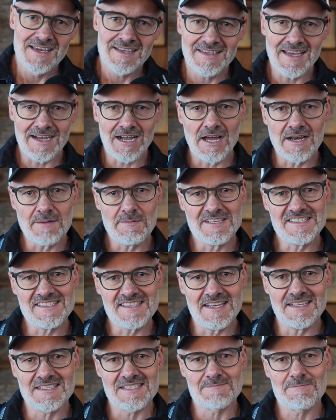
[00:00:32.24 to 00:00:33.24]
that kind of makes
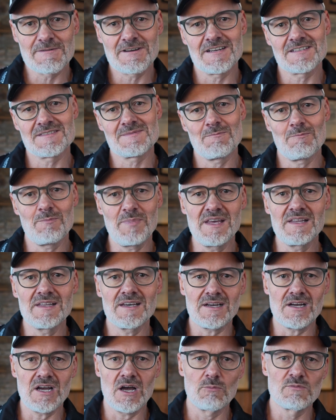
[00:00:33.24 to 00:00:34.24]
sense because
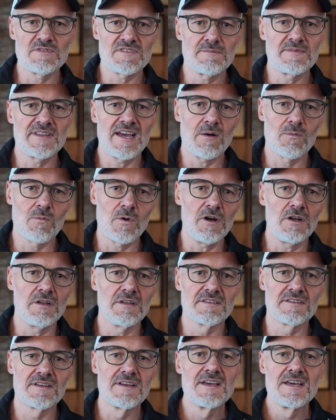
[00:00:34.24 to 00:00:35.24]
Pila comes from that
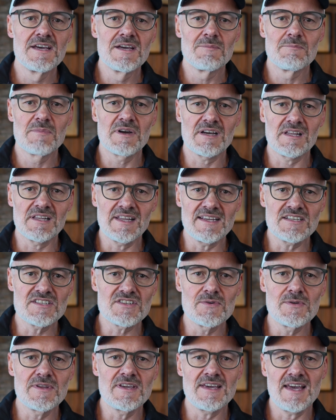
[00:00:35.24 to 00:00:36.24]
world. But clay
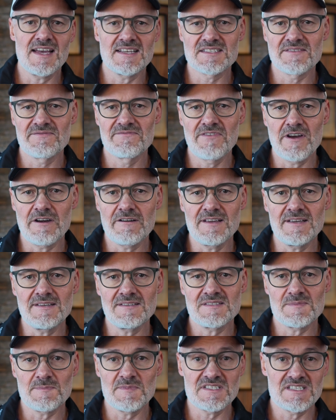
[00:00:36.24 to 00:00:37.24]
shooting has a
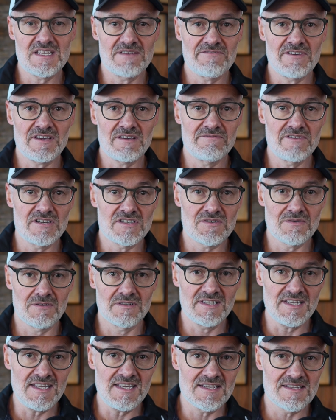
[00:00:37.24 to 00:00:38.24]
very specific
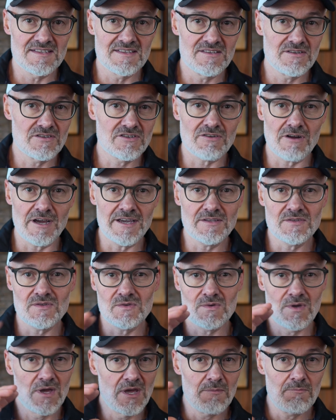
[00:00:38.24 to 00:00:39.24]
visual need. You're trying
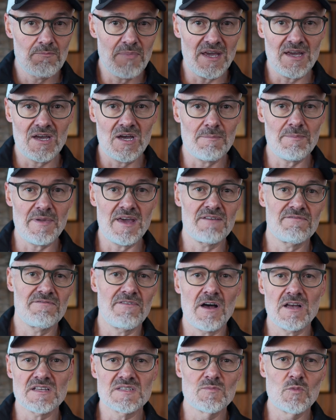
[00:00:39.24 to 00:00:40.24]
to pick up a
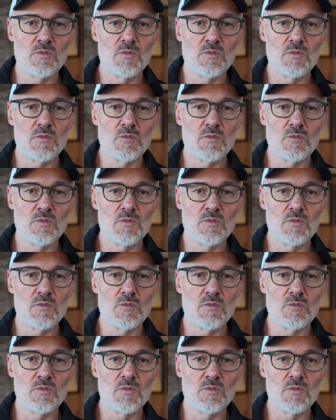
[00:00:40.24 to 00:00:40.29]
fast